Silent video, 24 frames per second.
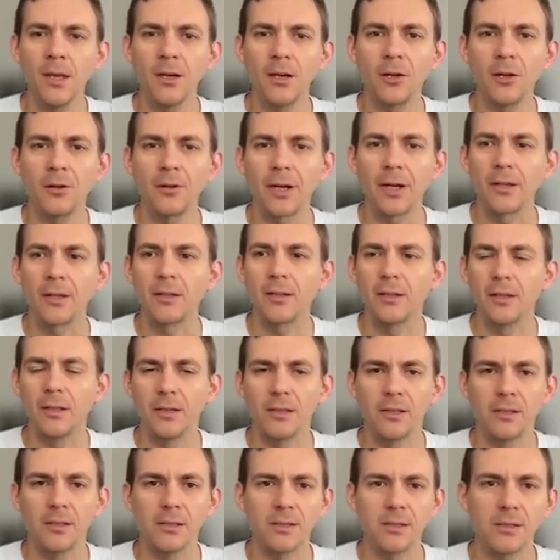All right.
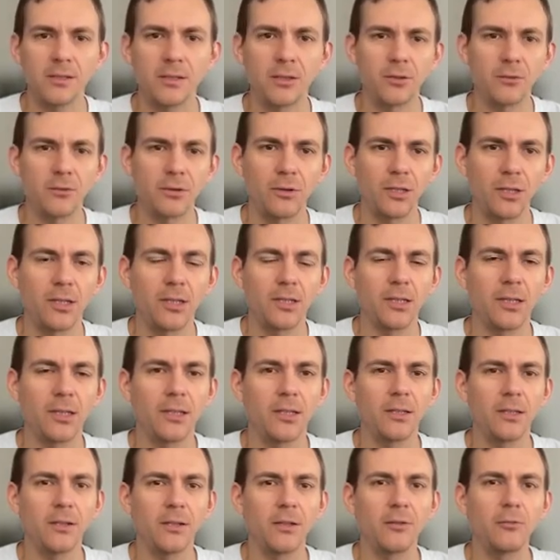So uh,
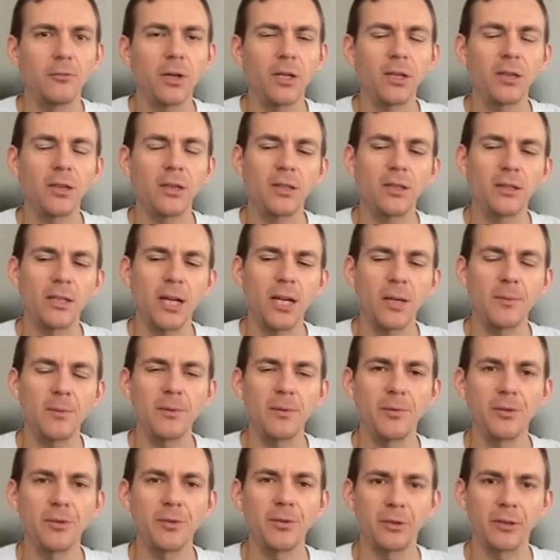what the timer
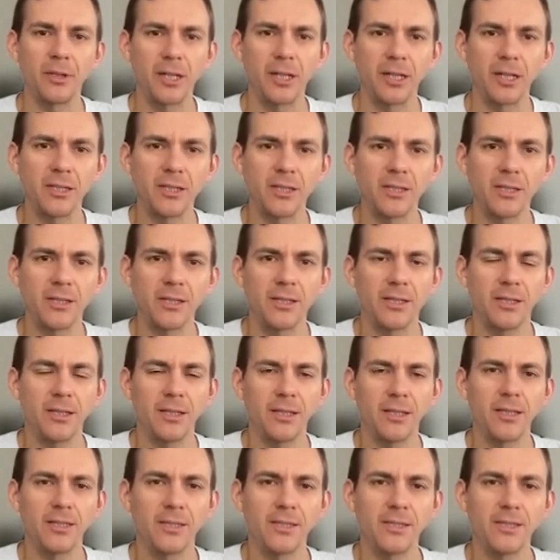module does
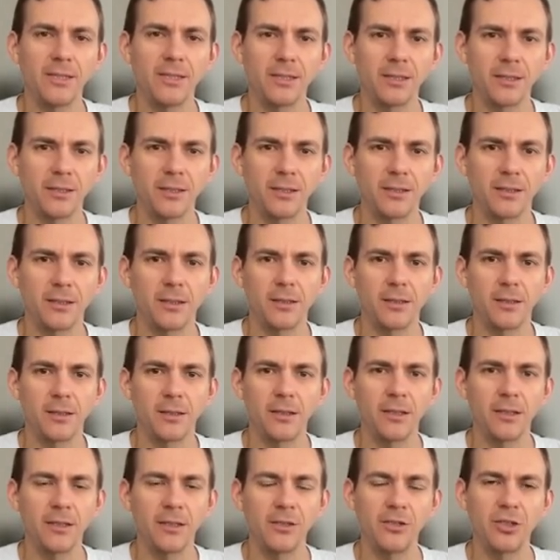is uh,
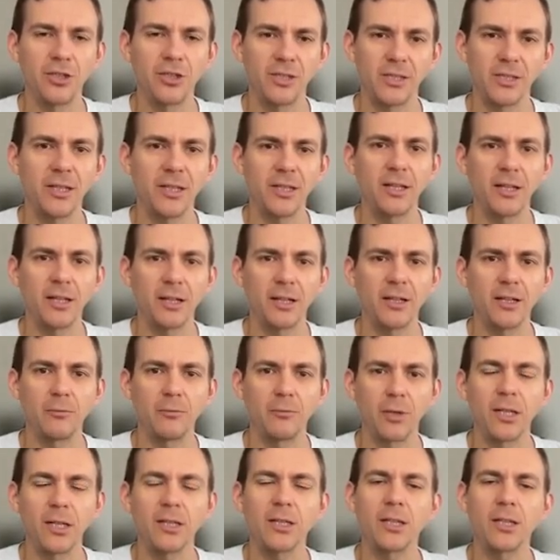is just sit there and wait